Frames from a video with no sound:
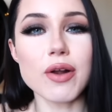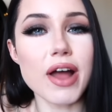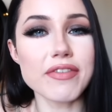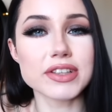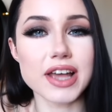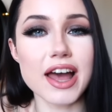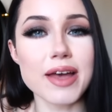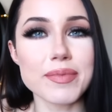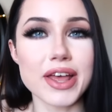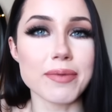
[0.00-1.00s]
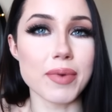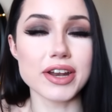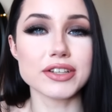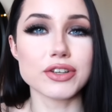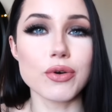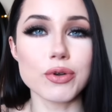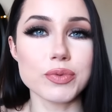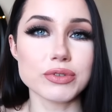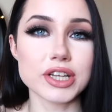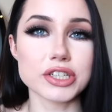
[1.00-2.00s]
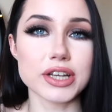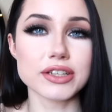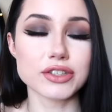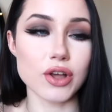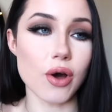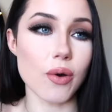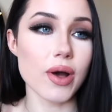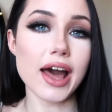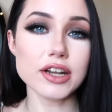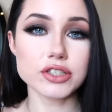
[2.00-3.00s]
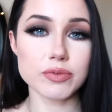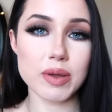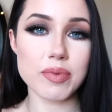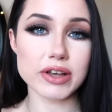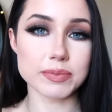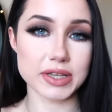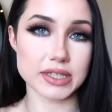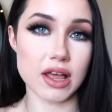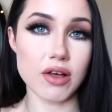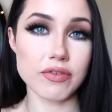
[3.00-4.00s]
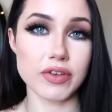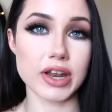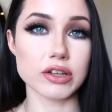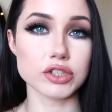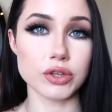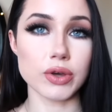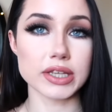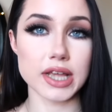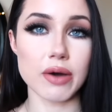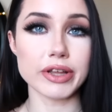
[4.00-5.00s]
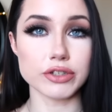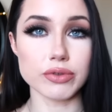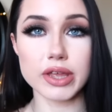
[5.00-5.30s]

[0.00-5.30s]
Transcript: don't have the time and money to go to a beautician, so I just do my brows myself, and I'll show you guys how I do